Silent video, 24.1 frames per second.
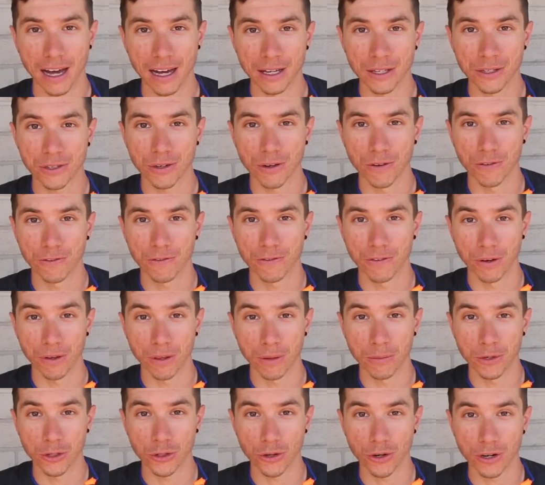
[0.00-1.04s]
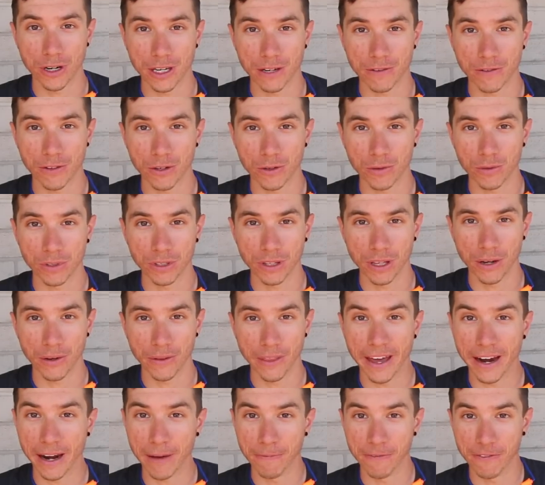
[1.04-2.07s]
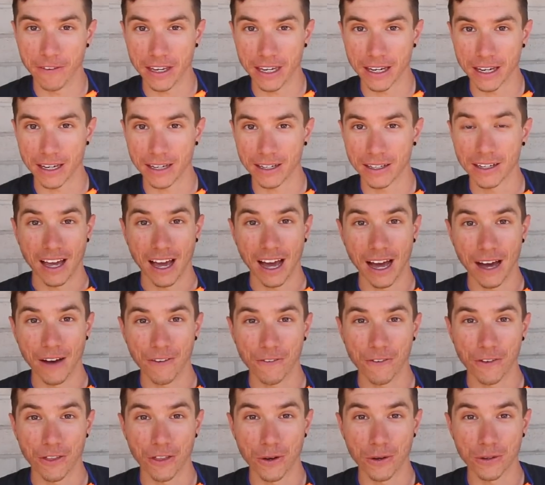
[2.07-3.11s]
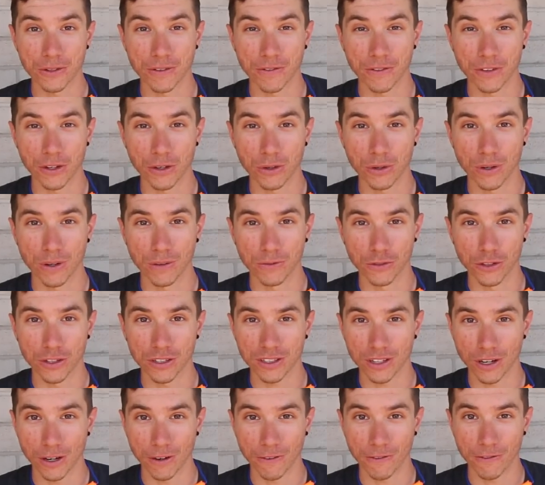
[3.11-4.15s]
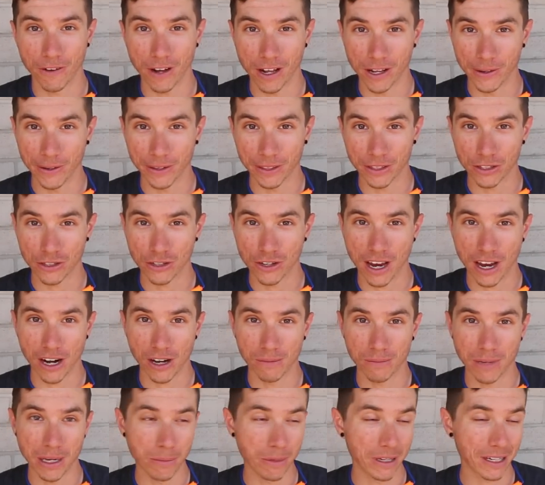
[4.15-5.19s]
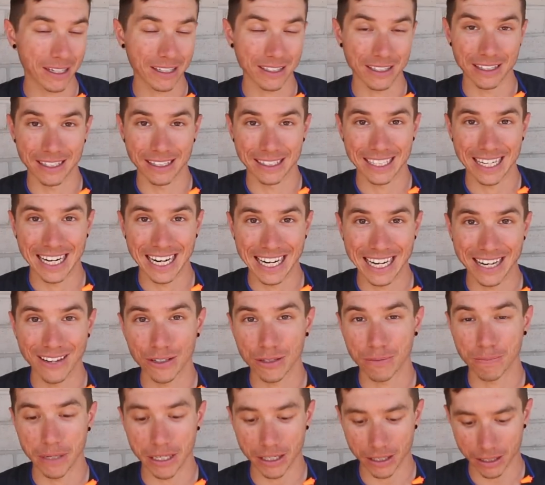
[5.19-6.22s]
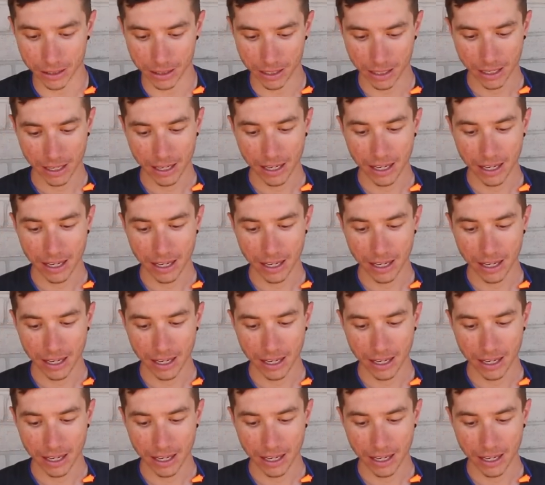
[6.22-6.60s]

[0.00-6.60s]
So for the majority of you will know that I'm vegan. For those of you who have just started following this channel, maybe because of the tiny house build,